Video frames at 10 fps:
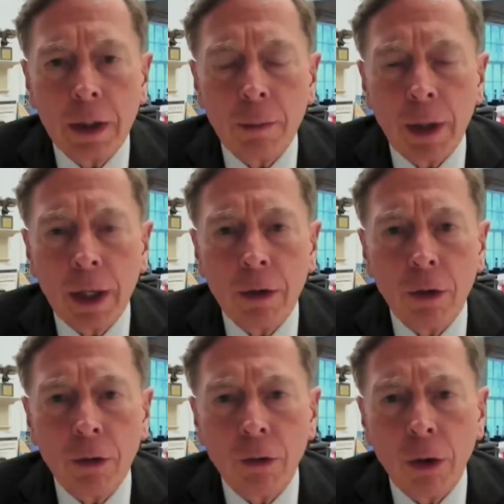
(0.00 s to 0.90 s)

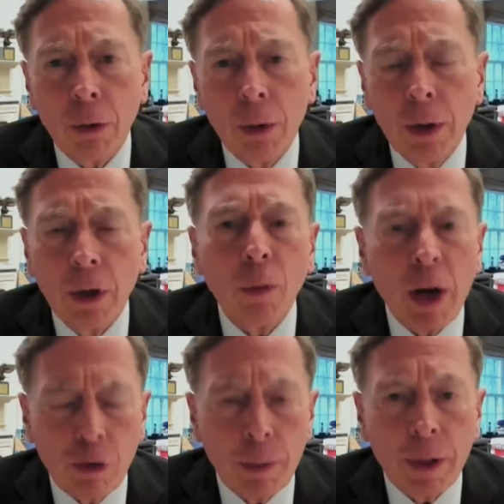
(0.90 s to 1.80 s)
commanders, so
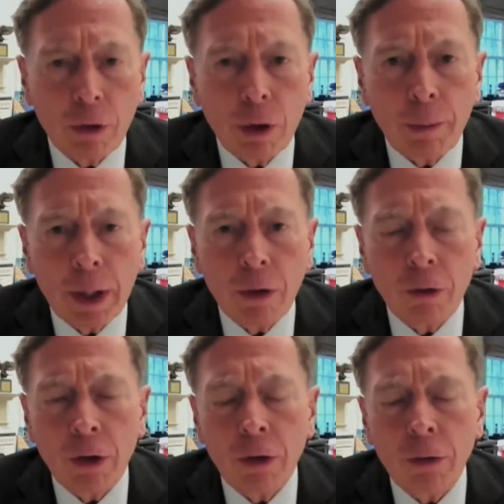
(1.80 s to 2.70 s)
regimental
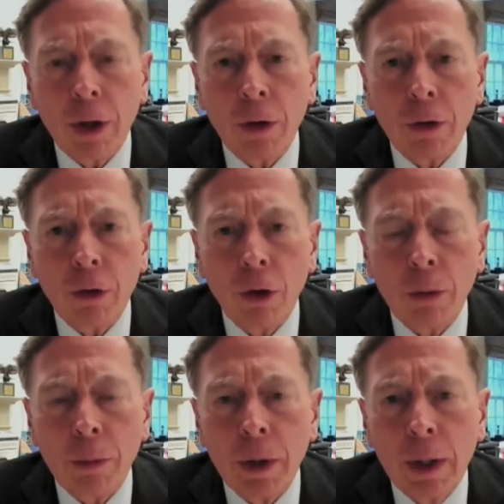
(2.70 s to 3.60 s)
commanders, as they are
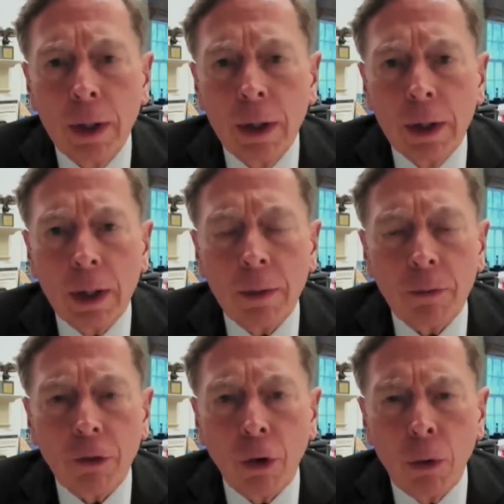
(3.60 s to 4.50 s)
termed.
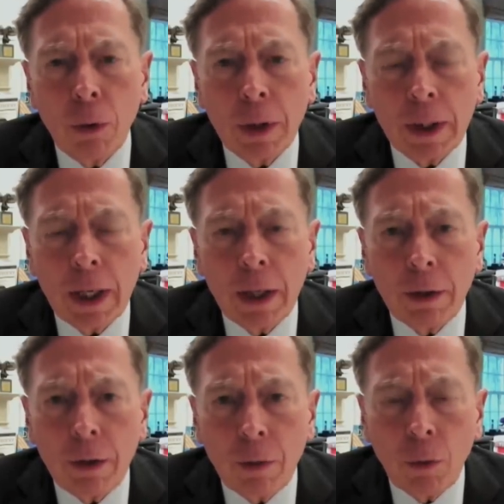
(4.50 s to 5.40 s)
So again,
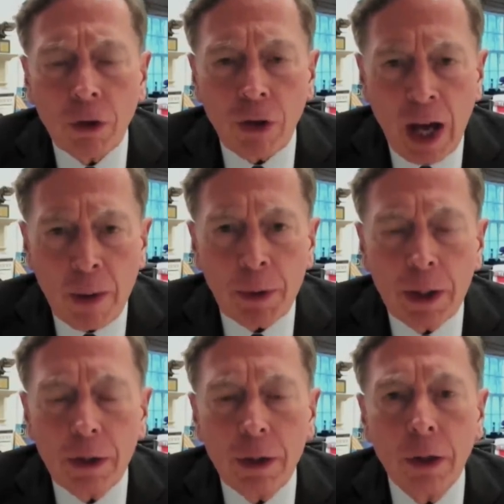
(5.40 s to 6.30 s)
what's happening
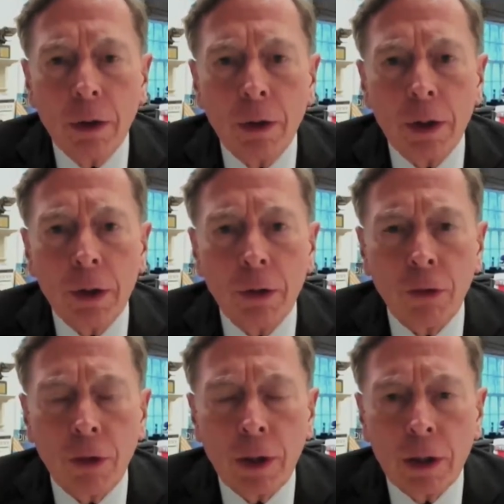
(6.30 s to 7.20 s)
here is
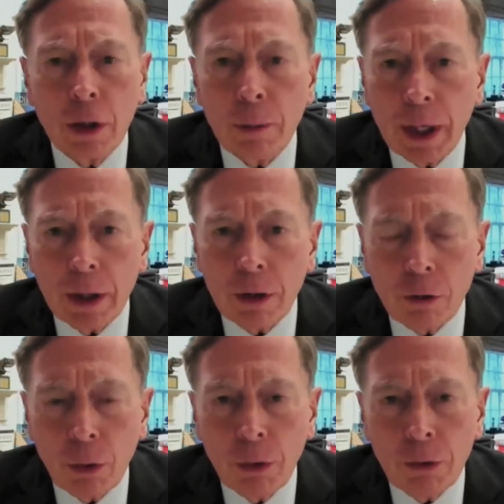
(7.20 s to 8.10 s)
the command and
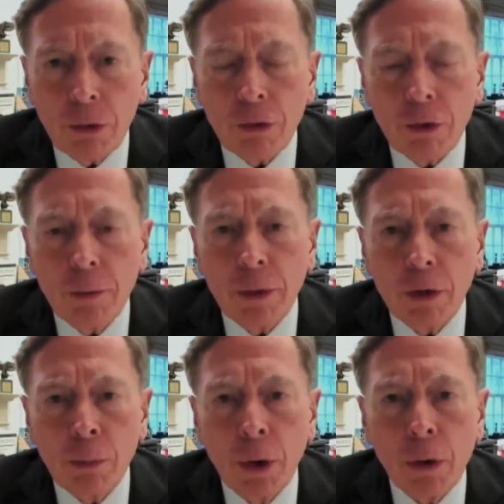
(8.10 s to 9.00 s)
control system has
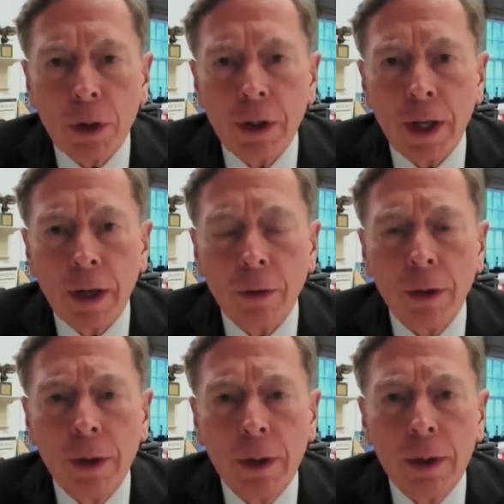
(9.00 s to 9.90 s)
broken down.
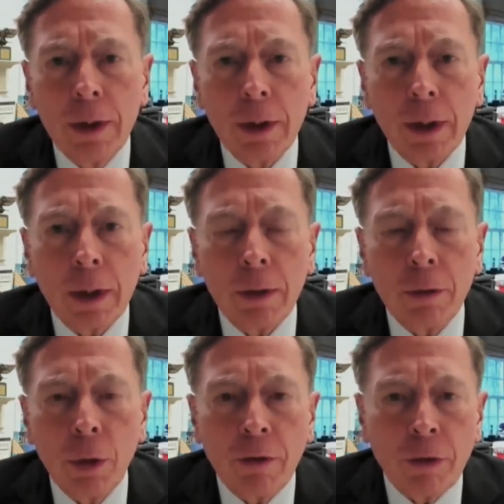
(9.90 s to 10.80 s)
You
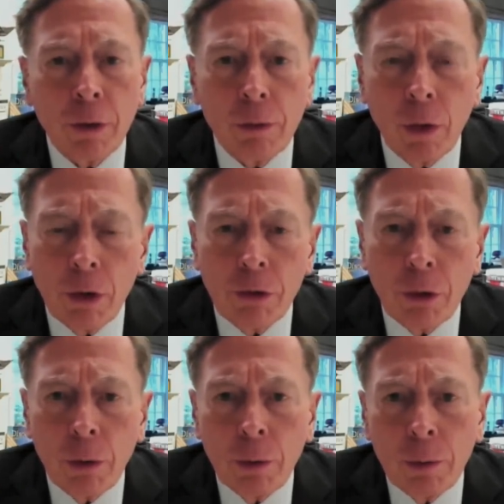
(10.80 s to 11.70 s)
have
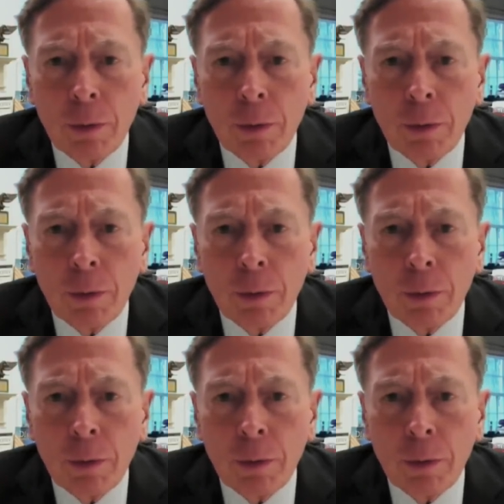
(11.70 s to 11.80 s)
also